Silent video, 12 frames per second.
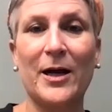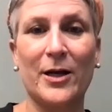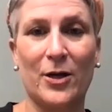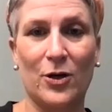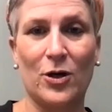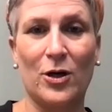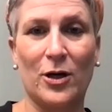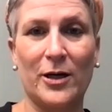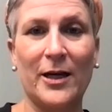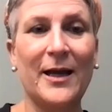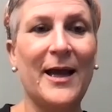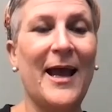on an
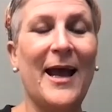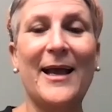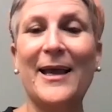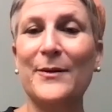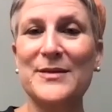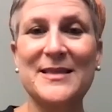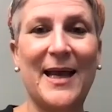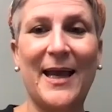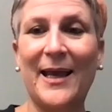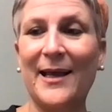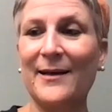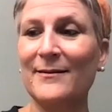erg, him
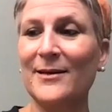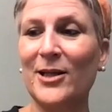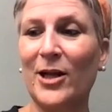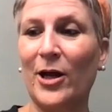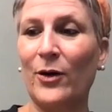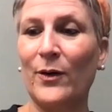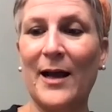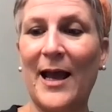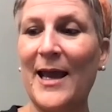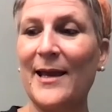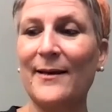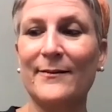saying,
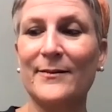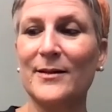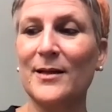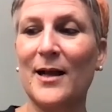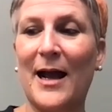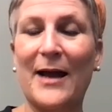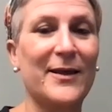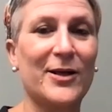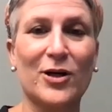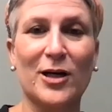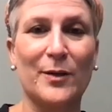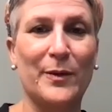hey, I
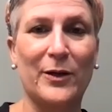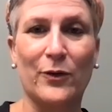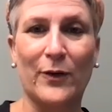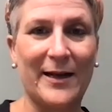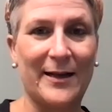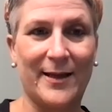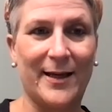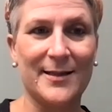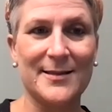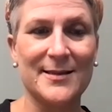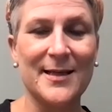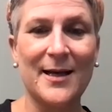think you're going to be great at
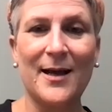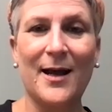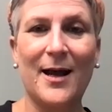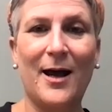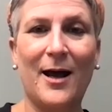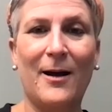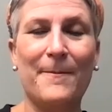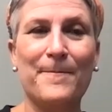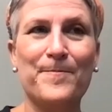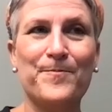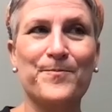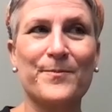this.
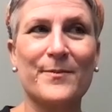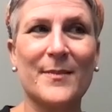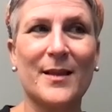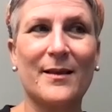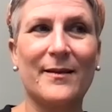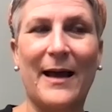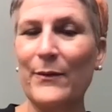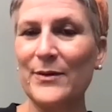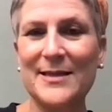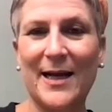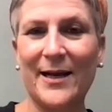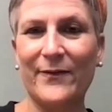That
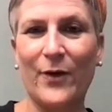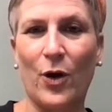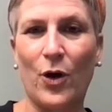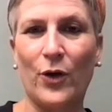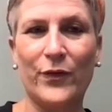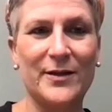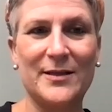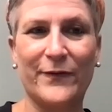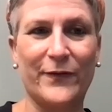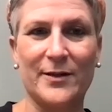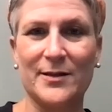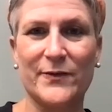was kind of all the
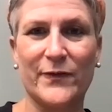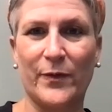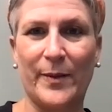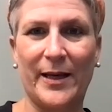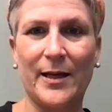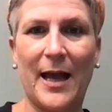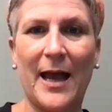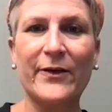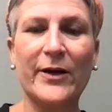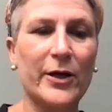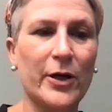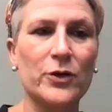difference for me. Having
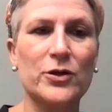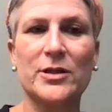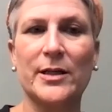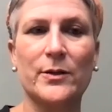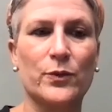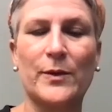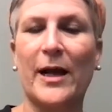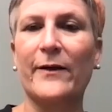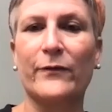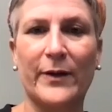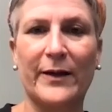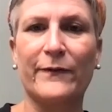a coach that kind
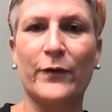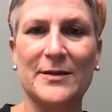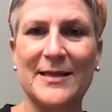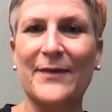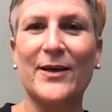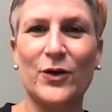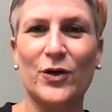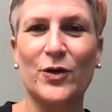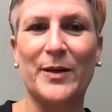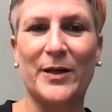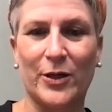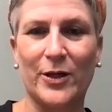of reinforced, I think you could
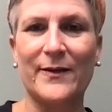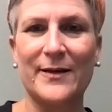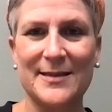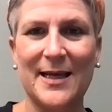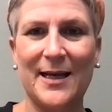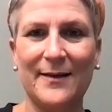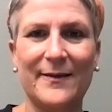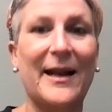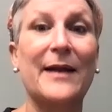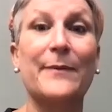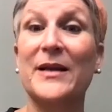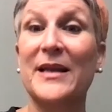be good at this thing that
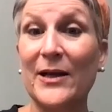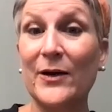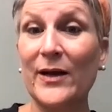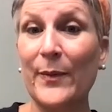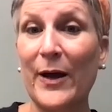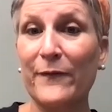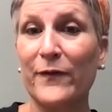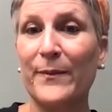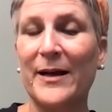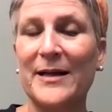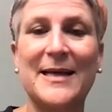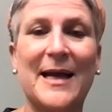I'd been hearing about from
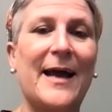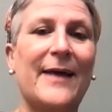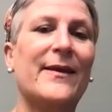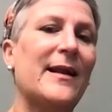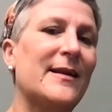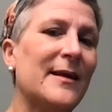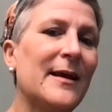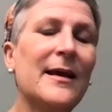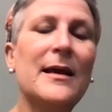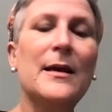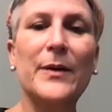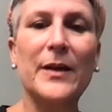my dad, that I'd
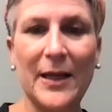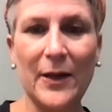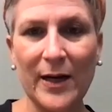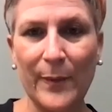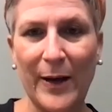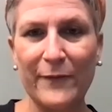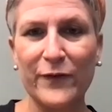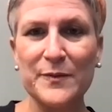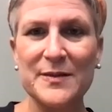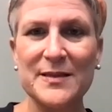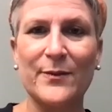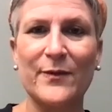been hearing about from
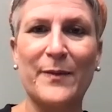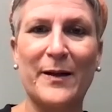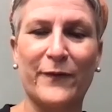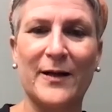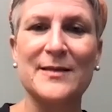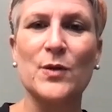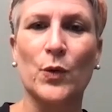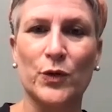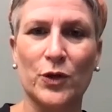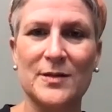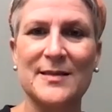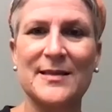some of my friends'
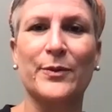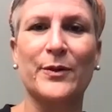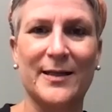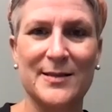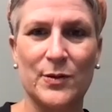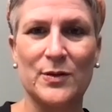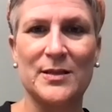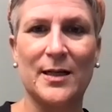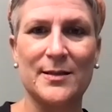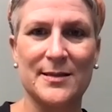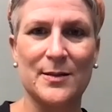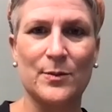older siblings who had
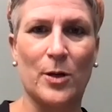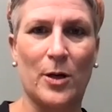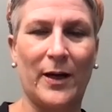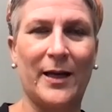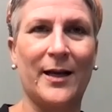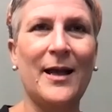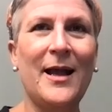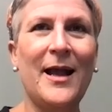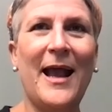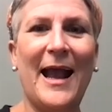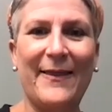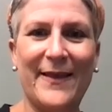done some rowing,
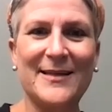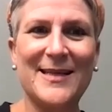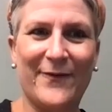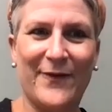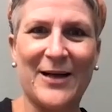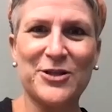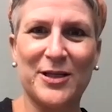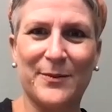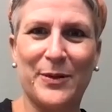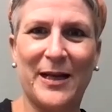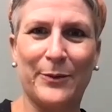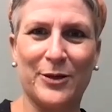and then to have actually
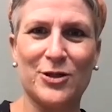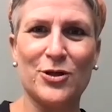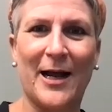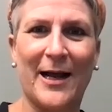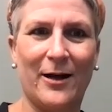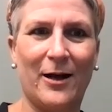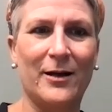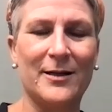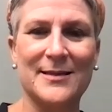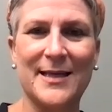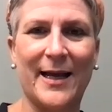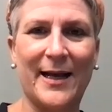been able to try it on and
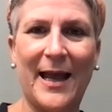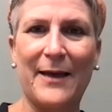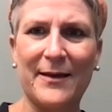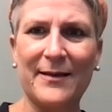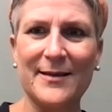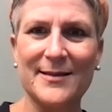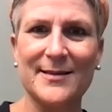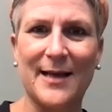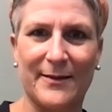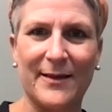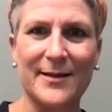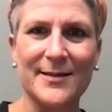say, okay, I think
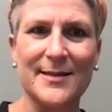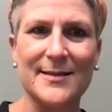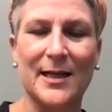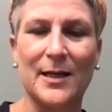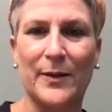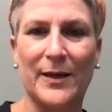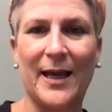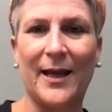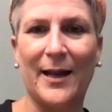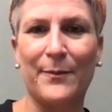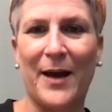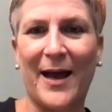this is going to be it.
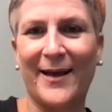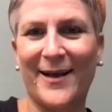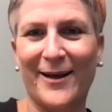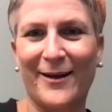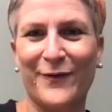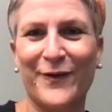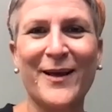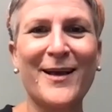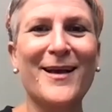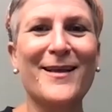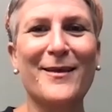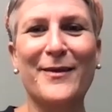And
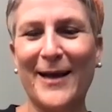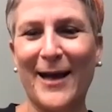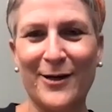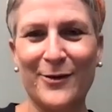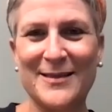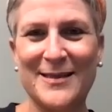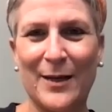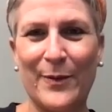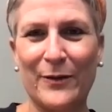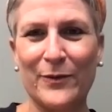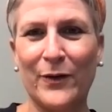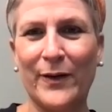the thing I always say
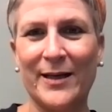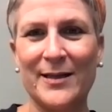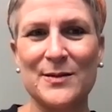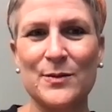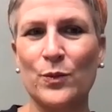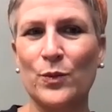about rowing is,